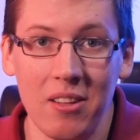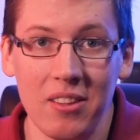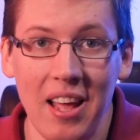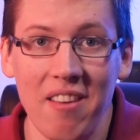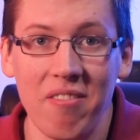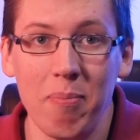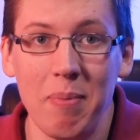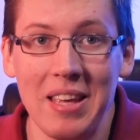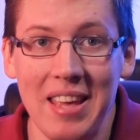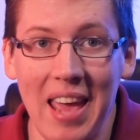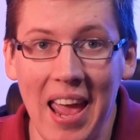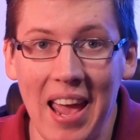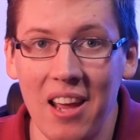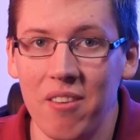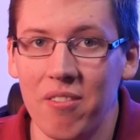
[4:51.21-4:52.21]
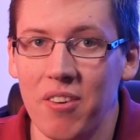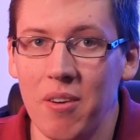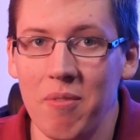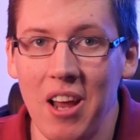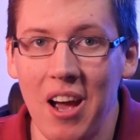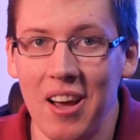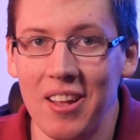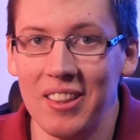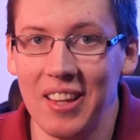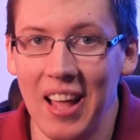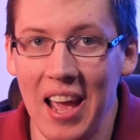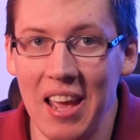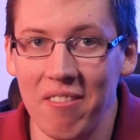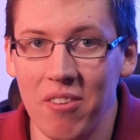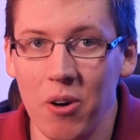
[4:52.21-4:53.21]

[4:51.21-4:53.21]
life began from non-life,